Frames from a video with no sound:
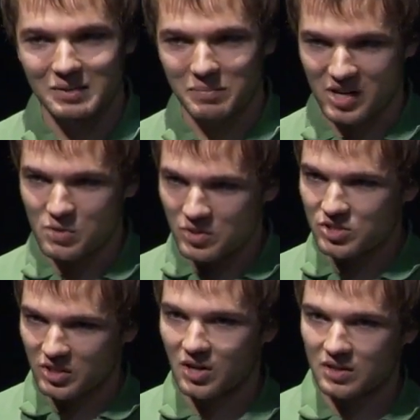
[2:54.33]
But humans
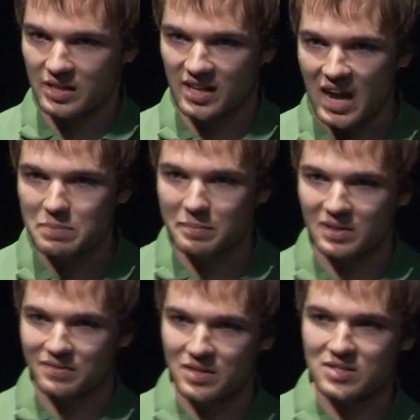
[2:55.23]
are currently capable
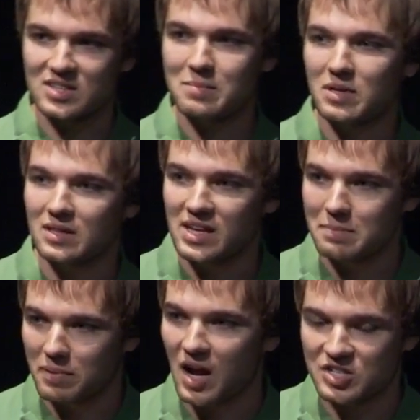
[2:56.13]
of this seemingly
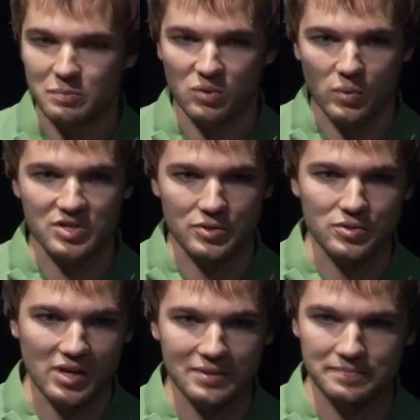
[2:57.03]
impossible
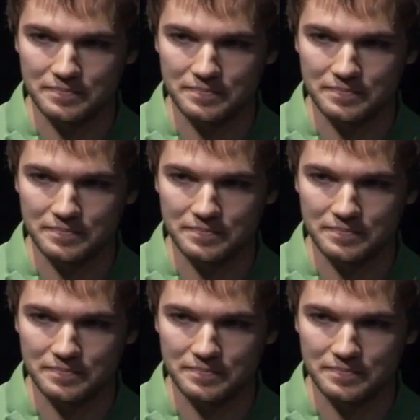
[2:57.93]
wizardry.